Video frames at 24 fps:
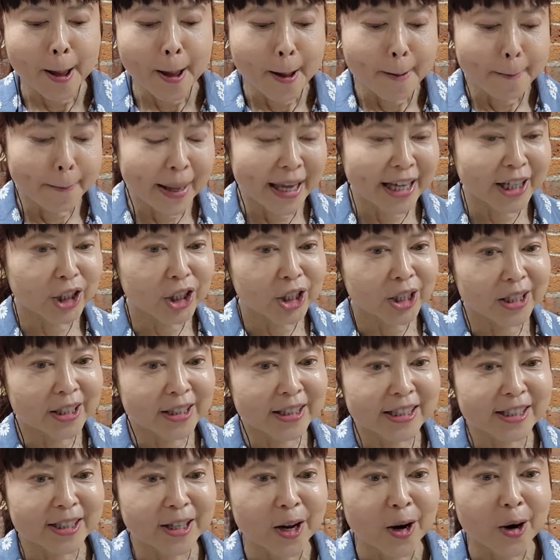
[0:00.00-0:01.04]

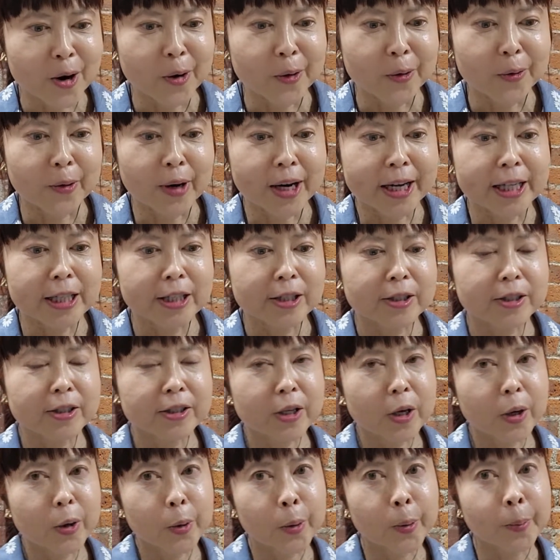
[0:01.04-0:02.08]
patients, right?
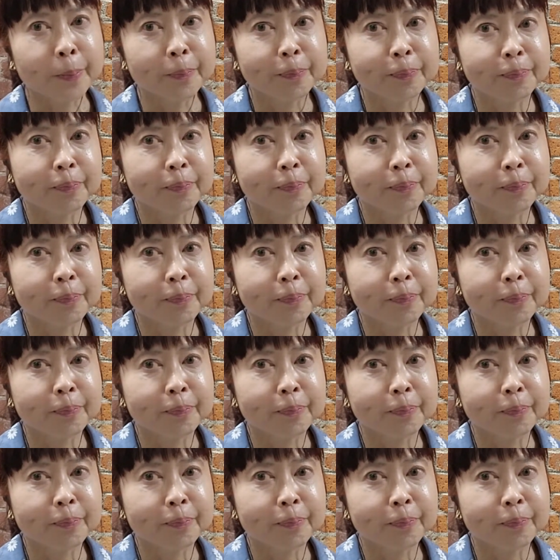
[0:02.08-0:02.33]
So